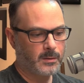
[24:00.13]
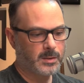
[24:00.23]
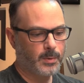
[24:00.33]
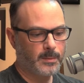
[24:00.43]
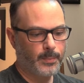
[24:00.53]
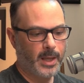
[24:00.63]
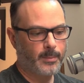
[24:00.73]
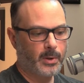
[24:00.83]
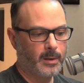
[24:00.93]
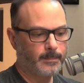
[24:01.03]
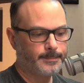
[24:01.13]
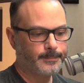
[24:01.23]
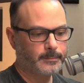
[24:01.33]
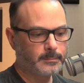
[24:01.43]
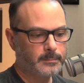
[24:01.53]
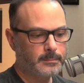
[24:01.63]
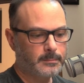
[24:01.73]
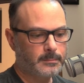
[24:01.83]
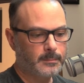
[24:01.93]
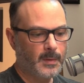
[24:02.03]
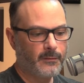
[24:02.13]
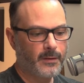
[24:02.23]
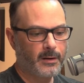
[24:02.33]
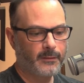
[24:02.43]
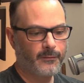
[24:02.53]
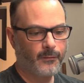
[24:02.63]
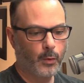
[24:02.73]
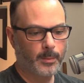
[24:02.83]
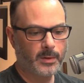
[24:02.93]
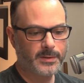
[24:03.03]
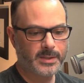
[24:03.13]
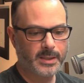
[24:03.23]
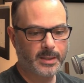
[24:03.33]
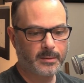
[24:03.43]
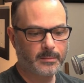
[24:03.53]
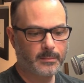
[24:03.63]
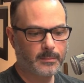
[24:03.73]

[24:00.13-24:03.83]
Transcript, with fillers: newsprint paper, very formal scene